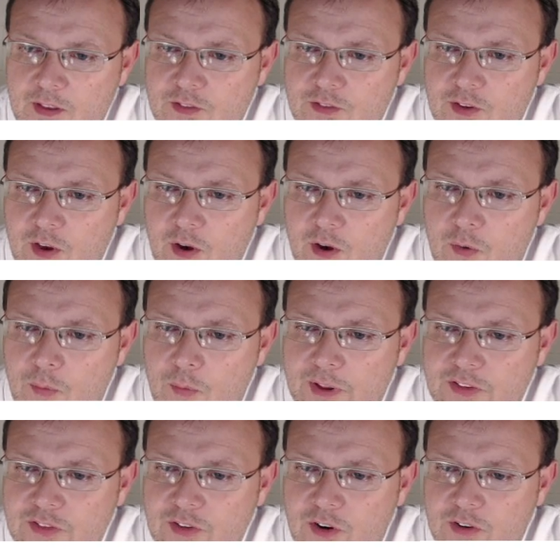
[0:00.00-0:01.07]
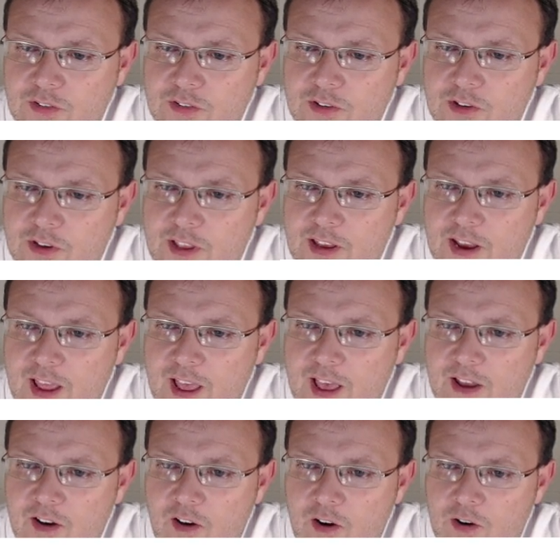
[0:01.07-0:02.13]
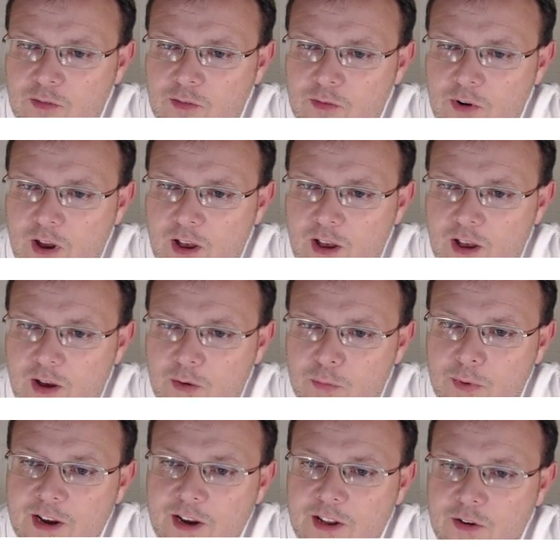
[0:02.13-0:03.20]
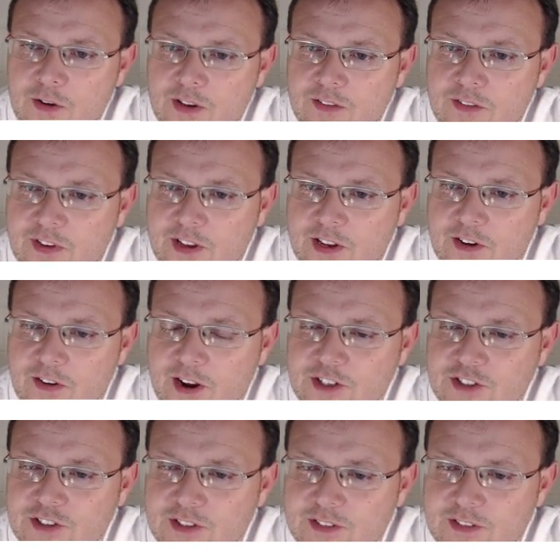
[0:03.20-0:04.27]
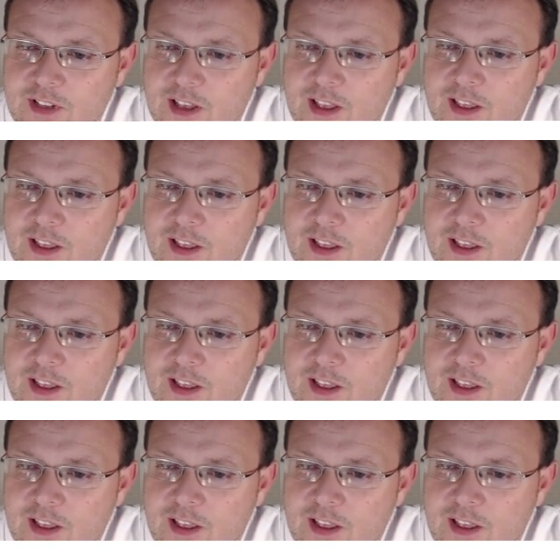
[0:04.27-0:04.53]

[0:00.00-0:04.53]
So we can start looking at our uh, radio configuration.